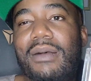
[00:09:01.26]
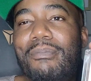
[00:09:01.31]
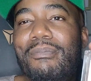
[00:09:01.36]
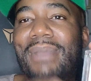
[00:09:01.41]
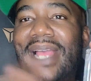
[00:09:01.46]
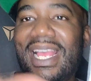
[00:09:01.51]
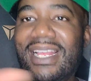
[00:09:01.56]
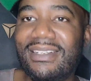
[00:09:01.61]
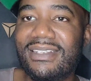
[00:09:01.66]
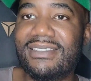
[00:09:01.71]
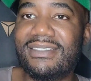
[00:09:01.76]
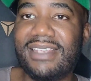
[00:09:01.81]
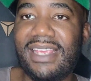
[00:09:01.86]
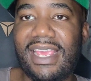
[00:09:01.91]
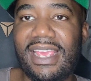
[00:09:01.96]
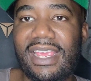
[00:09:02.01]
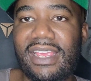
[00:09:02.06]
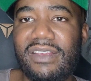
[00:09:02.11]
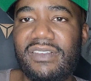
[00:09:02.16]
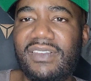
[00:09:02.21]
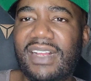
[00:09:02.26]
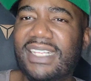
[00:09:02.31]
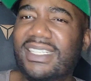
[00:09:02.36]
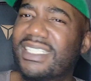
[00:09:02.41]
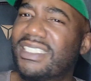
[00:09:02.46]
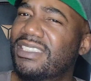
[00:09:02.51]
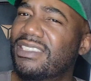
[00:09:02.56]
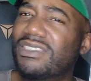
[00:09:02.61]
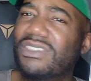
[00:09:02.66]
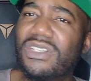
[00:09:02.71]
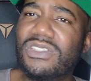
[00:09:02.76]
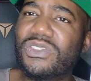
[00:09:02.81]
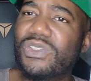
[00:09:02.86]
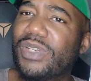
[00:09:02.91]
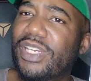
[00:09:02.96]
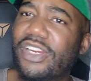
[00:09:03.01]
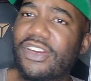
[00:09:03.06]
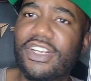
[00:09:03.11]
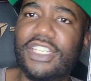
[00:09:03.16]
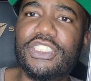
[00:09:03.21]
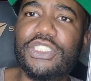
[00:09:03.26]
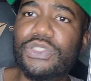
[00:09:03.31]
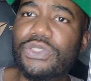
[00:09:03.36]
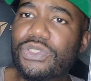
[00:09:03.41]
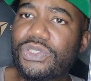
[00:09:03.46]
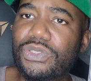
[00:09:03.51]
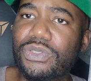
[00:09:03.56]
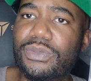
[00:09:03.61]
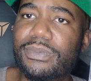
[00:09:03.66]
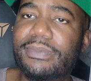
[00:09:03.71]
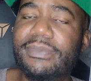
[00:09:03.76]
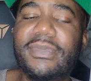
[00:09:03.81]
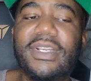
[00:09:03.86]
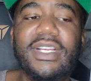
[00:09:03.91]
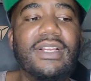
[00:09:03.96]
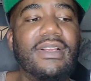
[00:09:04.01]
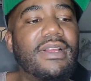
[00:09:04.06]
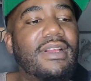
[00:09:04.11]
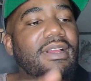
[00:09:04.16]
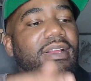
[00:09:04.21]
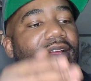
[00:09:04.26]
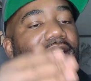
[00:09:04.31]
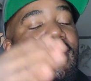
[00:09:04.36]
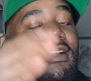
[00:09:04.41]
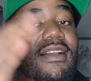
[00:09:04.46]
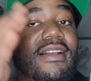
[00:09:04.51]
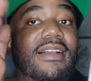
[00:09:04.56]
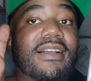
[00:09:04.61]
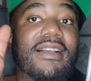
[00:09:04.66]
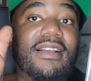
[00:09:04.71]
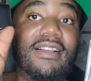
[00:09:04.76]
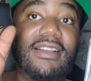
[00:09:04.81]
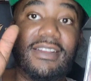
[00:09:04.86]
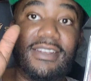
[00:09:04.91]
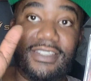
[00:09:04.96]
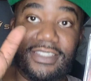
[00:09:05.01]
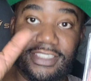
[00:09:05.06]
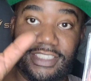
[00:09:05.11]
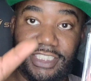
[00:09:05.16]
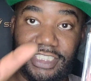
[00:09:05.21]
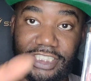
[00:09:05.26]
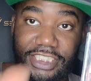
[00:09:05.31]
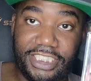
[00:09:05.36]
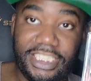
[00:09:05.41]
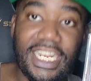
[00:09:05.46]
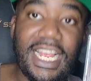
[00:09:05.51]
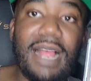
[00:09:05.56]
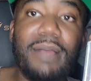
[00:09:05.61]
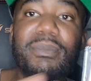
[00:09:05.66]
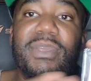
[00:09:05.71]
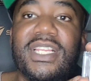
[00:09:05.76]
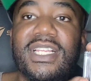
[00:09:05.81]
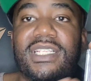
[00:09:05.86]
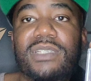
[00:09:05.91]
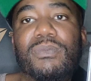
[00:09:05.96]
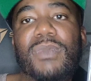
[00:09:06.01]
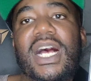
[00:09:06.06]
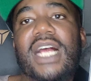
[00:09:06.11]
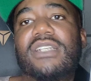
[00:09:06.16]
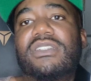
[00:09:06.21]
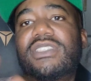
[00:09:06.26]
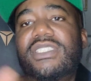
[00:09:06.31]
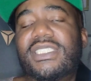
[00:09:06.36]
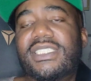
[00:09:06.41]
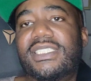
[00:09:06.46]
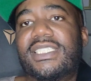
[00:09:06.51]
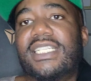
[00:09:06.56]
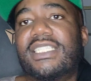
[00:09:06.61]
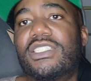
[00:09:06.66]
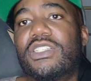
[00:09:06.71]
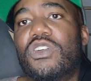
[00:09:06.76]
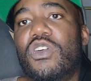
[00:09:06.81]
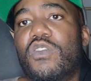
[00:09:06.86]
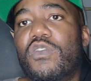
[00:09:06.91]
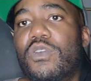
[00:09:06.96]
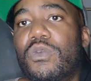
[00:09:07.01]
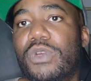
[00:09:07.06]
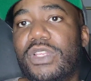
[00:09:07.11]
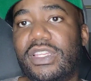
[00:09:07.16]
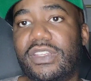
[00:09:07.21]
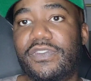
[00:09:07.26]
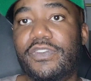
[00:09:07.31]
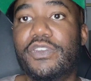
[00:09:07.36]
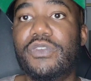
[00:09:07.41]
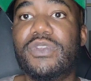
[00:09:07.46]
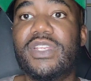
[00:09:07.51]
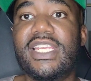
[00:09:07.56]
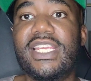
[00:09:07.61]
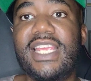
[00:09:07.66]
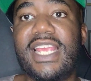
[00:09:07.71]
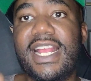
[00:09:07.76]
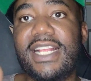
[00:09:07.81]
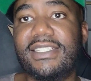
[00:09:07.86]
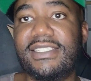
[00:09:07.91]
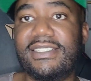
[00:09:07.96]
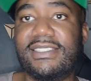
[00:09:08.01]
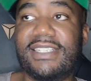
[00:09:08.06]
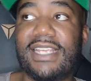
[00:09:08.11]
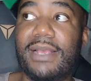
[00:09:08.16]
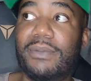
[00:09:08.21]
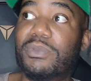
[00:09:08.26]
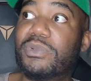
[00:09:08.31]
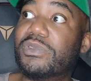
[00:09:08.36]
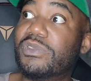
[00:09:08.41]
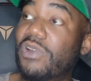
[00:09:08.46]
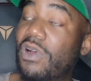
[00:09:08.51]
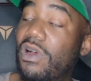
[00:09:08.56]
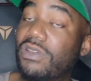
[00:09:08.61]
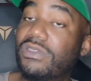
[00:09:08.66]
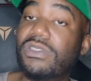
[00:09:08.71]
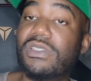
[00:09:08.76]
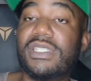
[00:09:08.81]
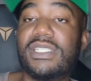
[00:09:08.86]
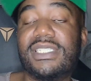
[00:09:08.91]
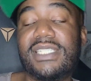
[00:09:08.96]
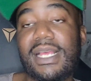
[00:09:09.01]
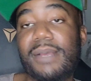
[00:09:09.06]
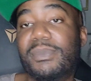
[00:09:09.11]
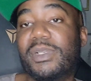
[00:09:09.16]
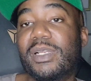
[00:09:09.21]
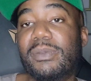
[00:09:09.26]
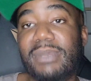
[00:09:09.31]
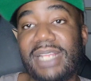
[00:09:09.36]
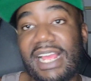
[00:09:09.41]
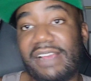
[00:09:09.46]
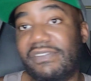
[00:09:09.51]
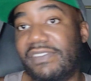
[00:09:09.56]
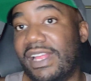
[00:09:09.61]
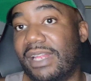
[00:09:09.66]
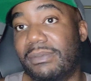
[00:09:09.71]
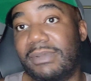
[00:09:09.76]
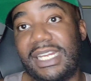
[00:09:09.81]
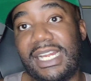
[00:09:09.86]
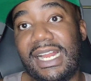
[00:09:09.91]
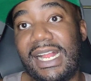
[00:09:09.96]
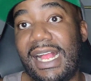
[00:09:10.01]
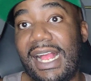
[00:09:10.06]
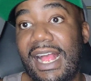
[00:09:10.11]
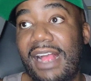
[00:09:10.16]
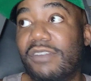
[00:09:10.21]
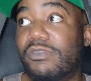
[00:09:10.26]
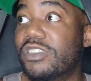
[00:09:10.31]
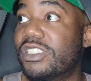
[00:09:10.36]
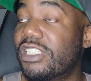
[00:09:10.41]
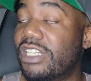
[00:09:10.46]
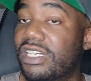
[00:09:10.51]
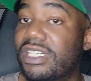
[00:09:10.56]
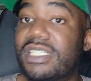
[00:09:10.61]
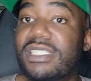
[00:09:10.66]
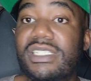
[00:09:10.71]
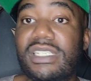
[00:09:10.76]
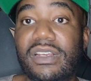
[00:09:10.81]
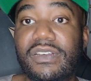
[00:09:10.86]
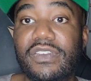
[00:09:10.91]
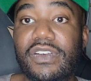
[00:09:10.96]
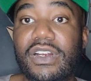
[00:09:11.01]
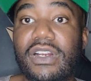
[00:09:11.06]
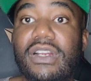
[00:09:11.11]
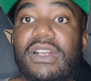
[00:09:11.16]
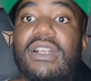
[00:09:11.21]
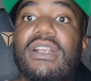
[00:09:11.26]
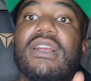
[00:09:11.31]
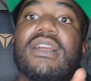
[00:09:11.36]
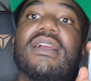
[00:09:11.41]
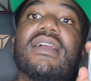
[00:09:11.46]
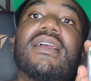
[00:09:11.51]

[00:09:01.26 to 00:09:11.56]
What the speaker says: Manda's Cave. I think she's also here on YouTube. She got me this bottle. She sent it over with a few decants and samples. Also, the sample of Black Phantom that I have was courtesy of her.